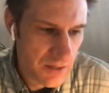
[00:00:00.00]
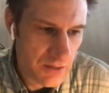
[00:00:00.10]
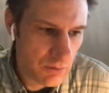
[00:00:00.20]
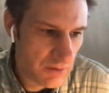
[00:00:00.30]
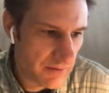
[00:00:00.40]

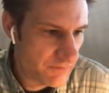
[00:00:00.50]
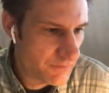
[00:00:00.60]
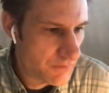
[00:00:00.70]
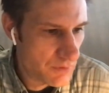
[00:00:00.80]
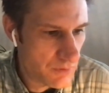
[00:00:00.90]
You lived
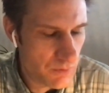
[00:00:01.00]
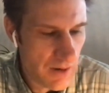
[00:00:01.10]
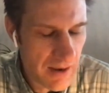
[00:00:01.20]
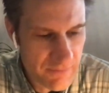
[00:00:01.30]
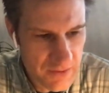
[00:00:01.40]
through,
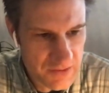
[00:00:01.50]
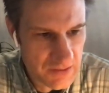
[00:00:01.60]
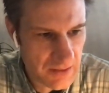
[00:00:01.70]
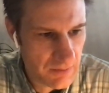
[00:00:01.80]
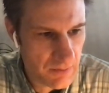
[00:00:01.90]

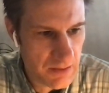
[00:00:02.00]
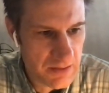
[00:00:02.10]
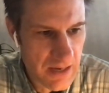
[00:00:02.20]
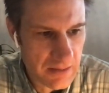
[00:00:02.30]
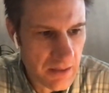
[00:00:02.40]
obviously, the
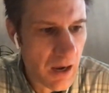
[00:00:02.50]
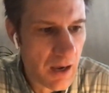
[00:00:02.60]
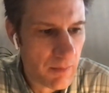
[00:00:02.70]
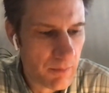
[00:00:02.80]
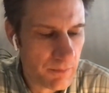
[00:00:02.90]

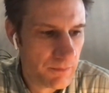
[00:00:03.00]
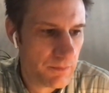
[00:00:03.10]
dot-com,